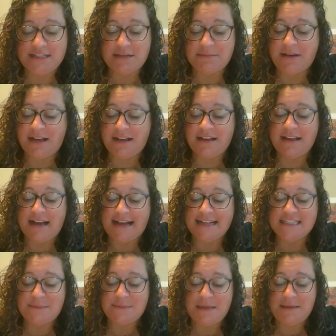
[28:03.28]
among
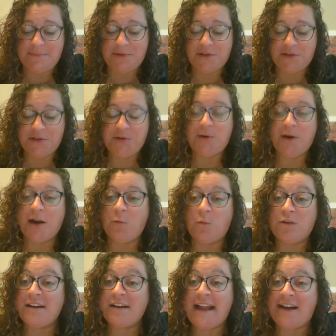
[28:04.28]
God's people who are
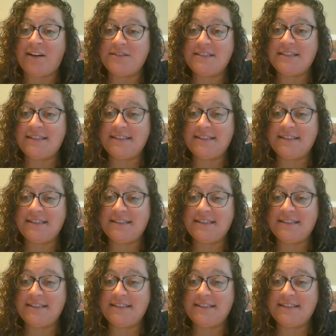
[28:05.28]
worn out,